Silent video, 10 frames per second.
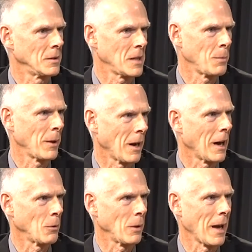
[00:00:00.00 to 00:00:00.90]

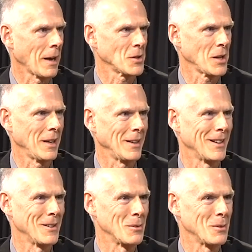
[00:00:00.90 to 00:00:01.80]
TPI, we actually
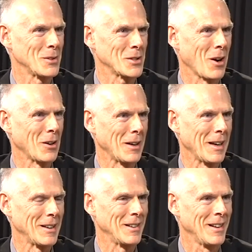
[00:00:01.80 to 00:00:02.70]
started it